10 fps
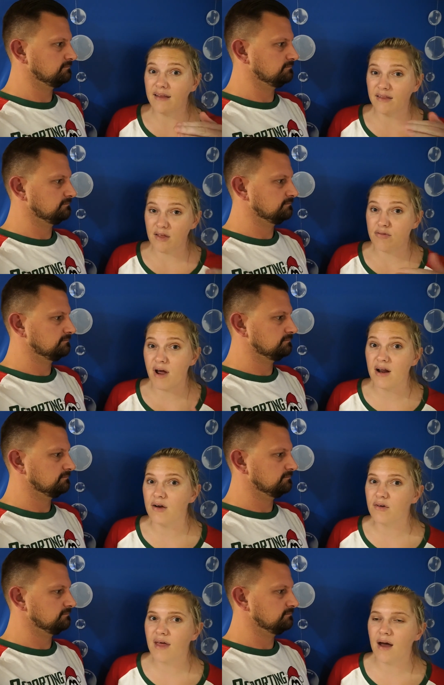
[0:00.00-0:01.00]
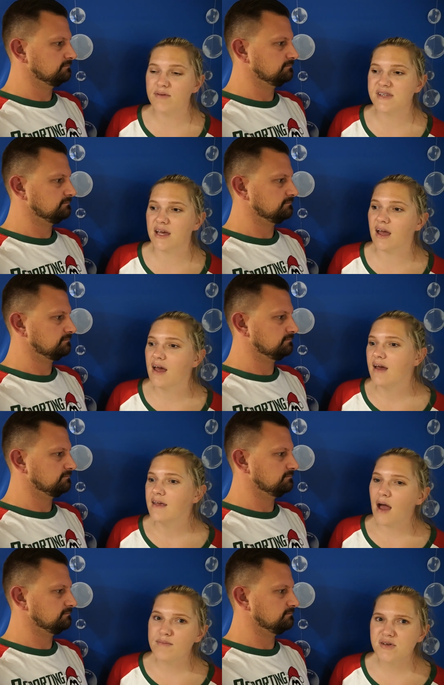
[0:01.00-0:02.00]
Speaker 1: like the thread under that was like,
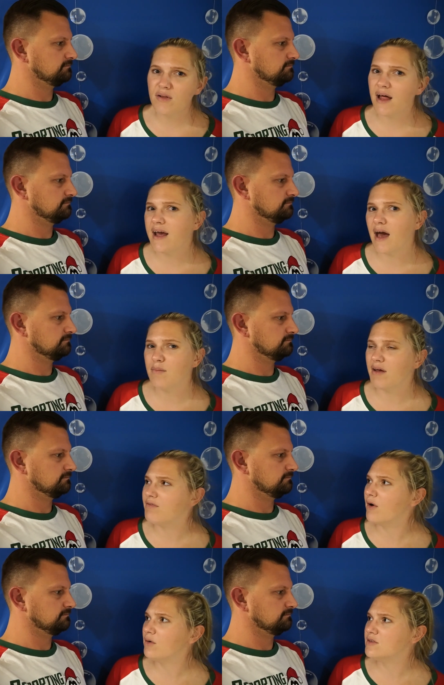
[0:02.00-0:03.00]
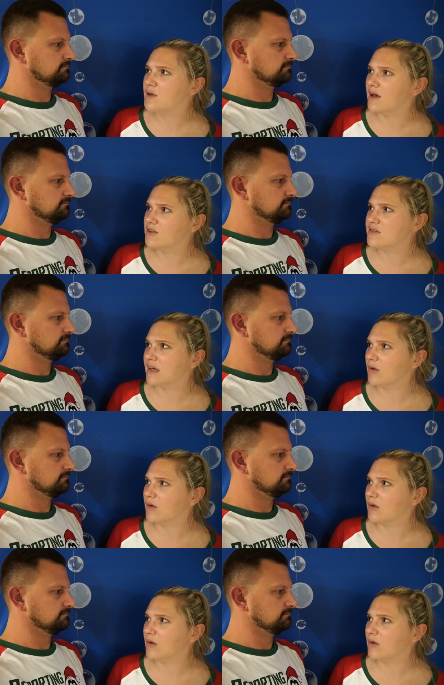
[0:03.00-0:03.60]
yeah, I'm so glad I had my phone so I could just